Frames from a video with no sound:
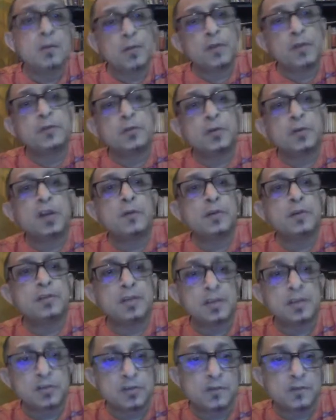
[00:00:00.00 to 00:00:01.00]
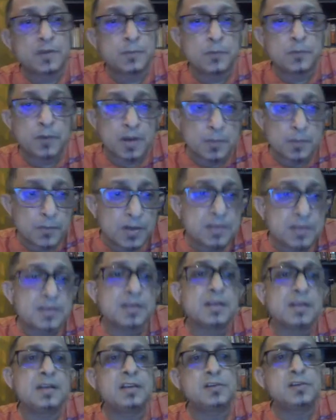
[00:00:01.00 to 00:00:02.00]
where you're talking about the history of the book in
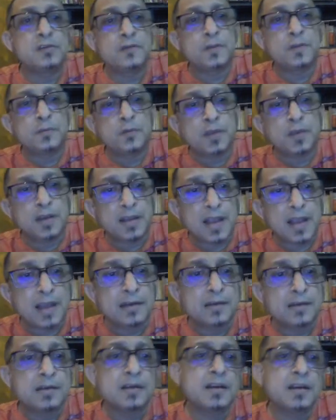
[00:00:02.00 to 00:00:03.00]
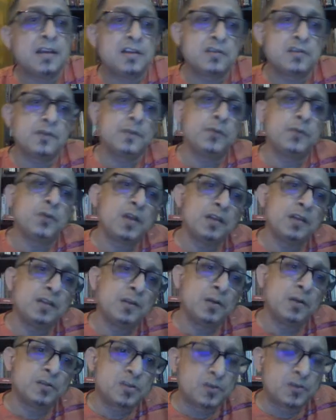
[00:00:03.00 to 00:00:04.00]
Britain, history of the book in Canada, history of the book
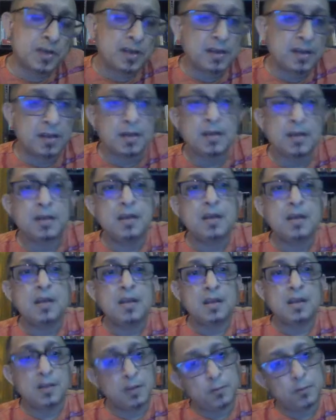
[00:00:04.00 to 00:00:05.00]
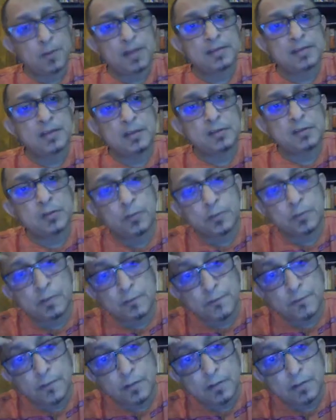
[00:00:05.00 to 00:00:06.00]
in Australia, in the US, and so on
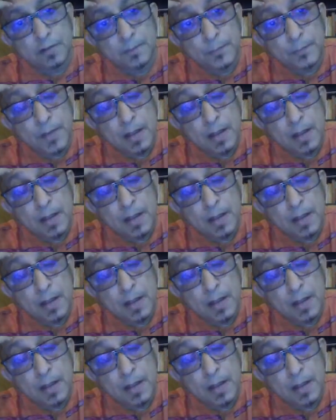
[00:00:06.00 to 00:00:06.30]
and forth.